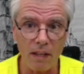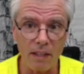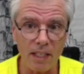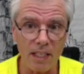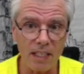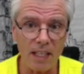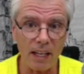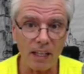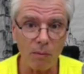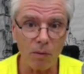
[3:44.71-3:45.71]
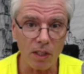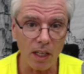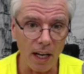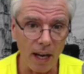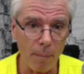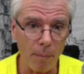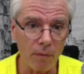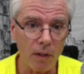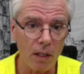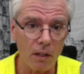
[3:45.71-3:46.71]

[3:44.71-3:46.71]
this is exactly what's going to happen.